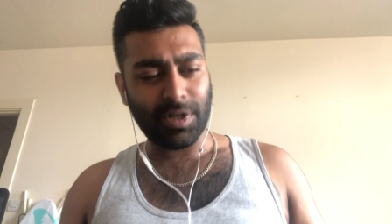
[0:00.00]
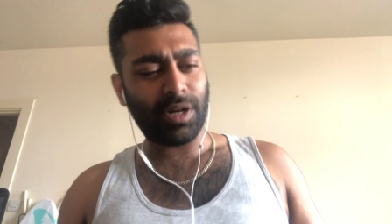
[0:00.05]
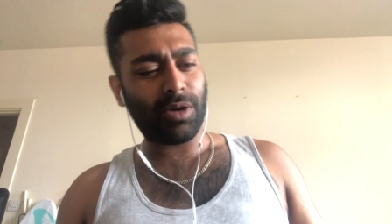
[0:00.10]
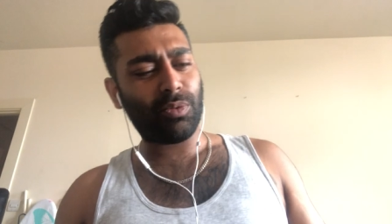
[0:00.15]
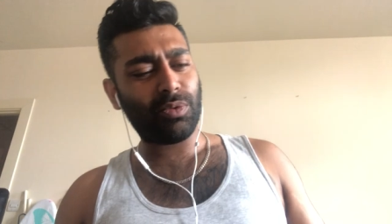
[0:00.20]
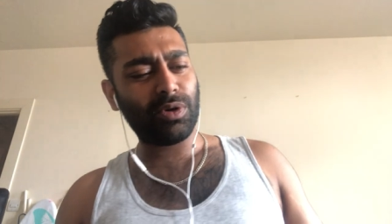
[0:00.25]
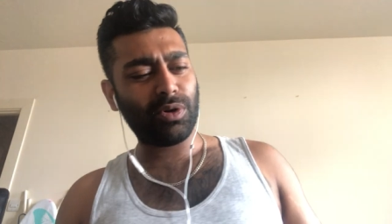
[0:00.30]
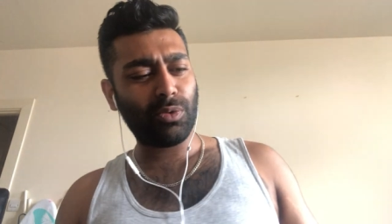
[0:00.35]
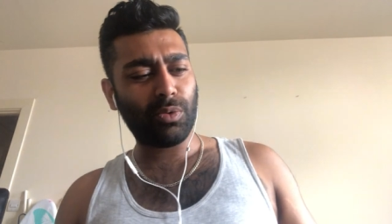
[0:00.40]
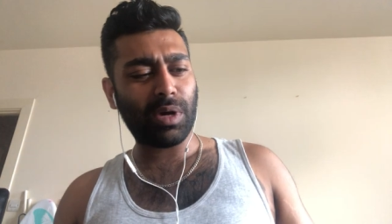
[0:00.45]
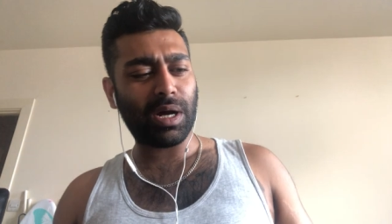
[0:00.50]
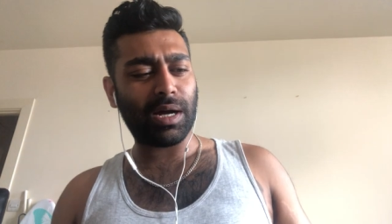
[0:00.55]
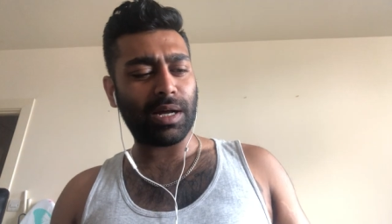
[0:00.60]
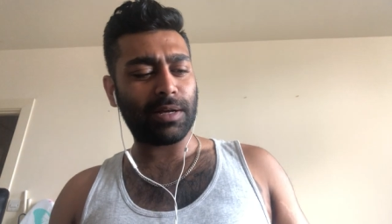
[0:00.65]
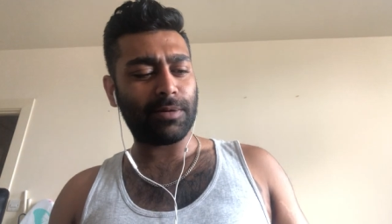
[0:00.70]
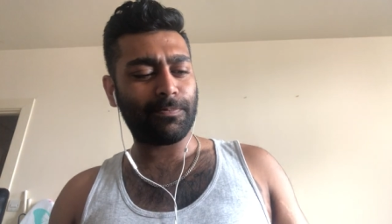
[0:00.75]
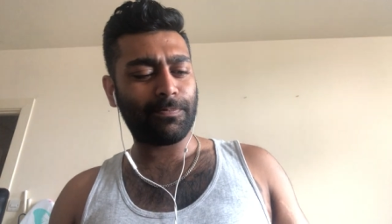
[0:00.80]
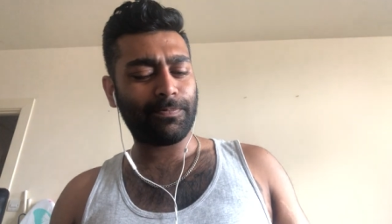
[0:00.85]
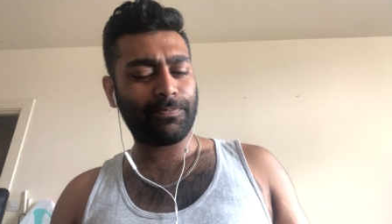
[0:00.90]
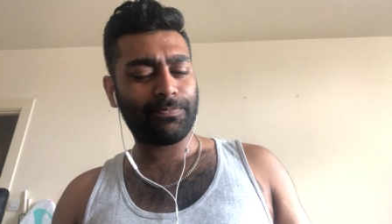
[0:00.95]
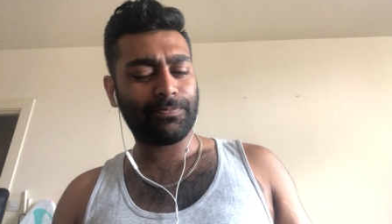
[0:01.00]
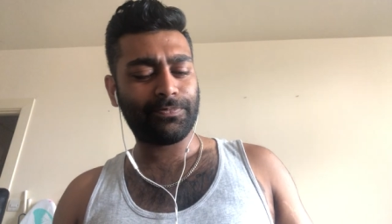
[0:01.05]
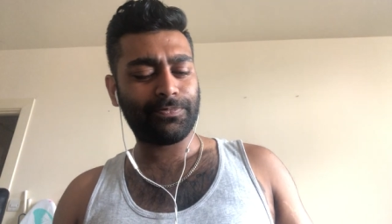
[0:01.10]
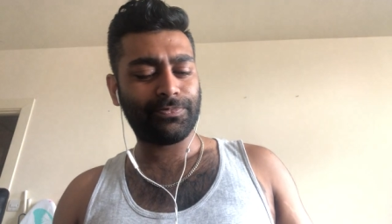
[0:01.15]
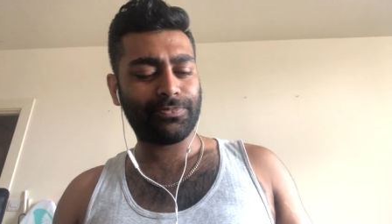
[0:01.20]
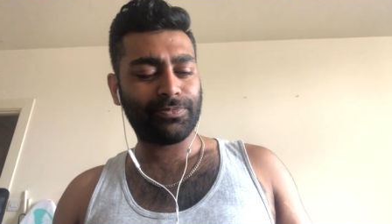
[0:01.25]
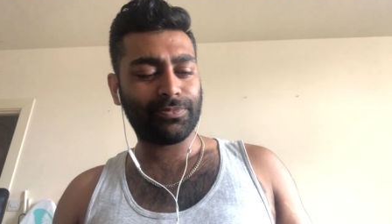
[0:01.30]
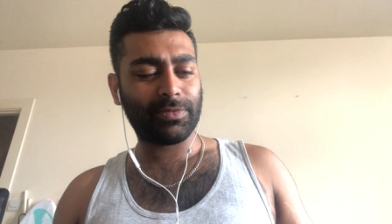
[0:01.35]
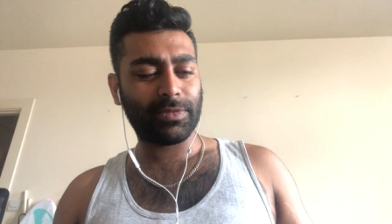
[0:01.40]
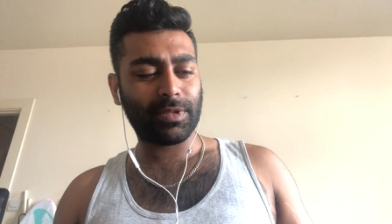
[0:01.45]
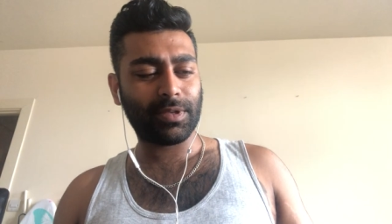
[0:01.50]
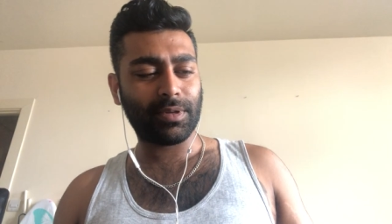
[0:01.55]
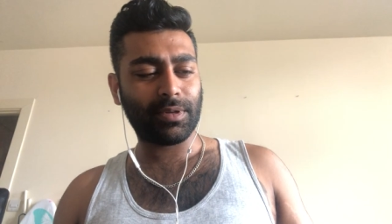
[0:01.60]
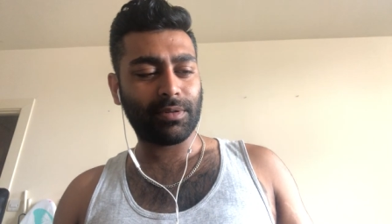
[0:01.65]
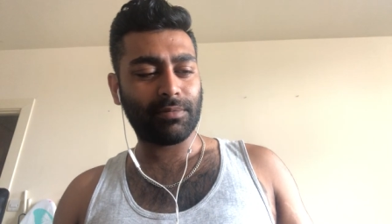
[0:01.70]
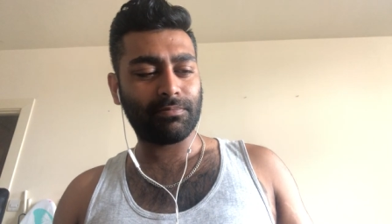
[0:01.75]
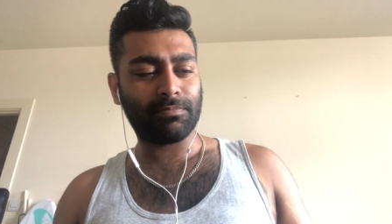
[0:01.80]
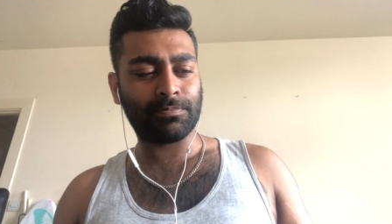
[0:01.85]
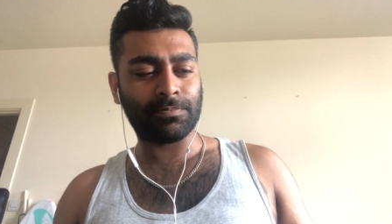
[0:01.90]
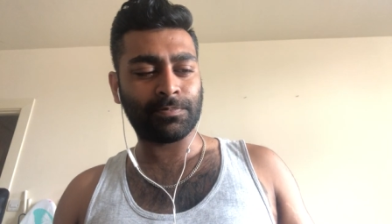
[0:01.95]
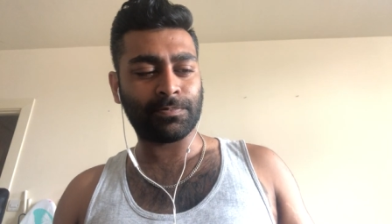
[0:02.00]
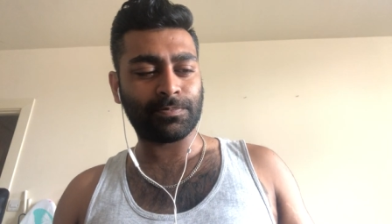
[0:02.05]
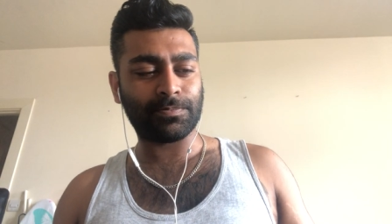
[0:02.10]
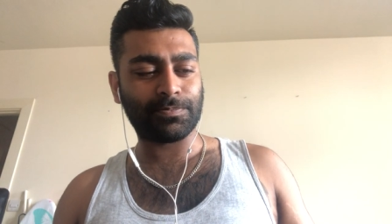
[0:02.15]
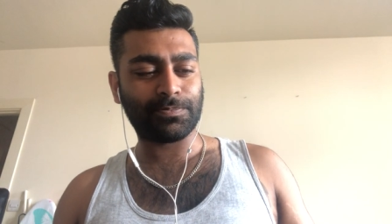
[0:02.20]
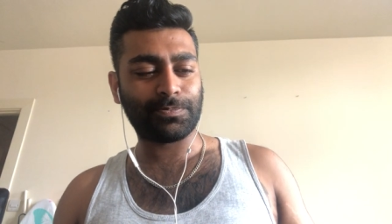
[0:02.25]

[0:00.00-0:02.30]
I wonder why. Hmm.